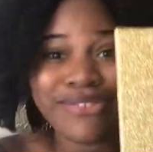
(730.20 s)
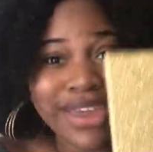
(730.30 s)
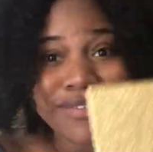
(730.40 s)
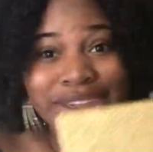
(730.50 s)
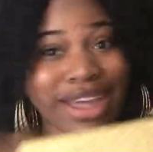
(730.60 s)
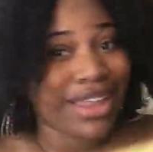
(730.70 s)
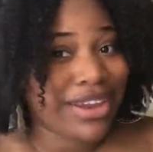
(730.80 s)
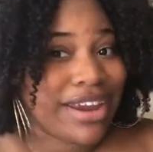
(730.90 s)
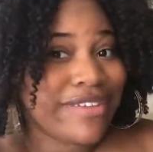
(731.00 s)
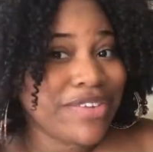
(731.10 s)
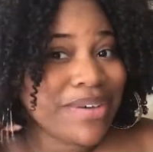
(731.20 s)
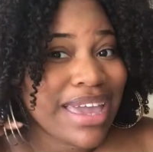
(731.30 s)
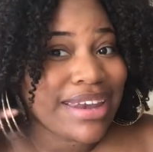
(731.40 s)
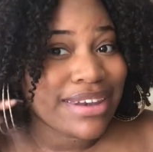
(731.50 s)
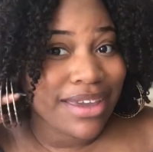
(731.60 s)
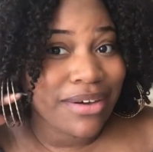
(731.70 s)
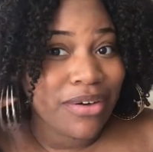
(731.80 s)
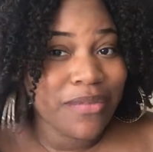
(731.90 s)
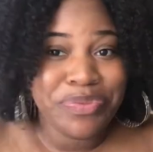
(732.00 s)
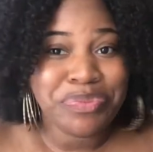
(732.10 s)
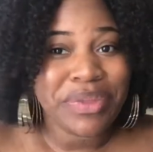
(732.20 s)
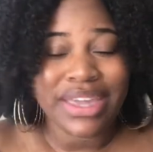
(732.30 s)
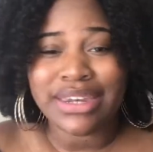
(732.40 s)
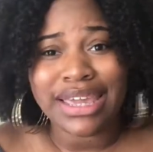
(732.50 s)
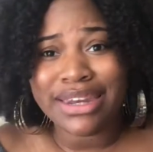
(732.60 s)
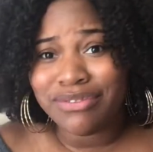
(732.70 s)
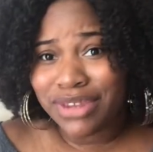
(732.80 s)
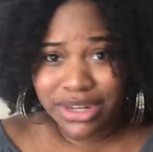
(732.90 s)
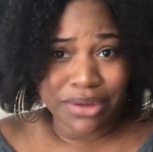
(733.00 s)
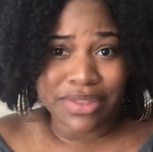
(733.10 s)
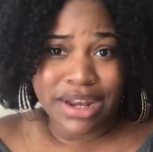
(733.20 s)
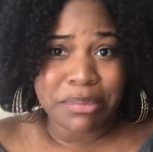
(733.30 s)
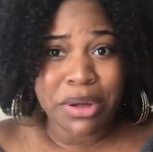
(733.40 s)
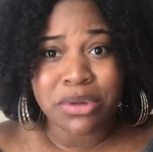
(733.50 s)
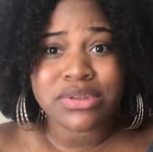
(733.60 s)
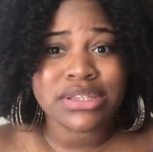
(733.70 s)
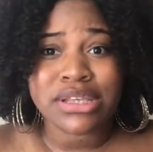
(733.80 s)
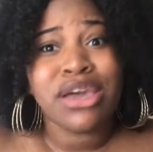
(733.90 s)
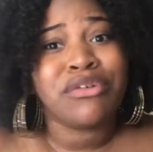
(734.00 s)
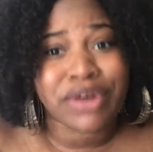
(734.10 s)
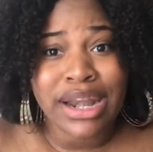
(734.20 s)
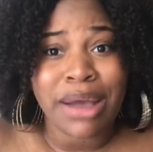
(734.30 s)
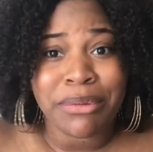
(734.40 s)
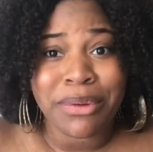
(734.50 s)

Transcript: favorite color. If you can't tell, in any video that I post. For now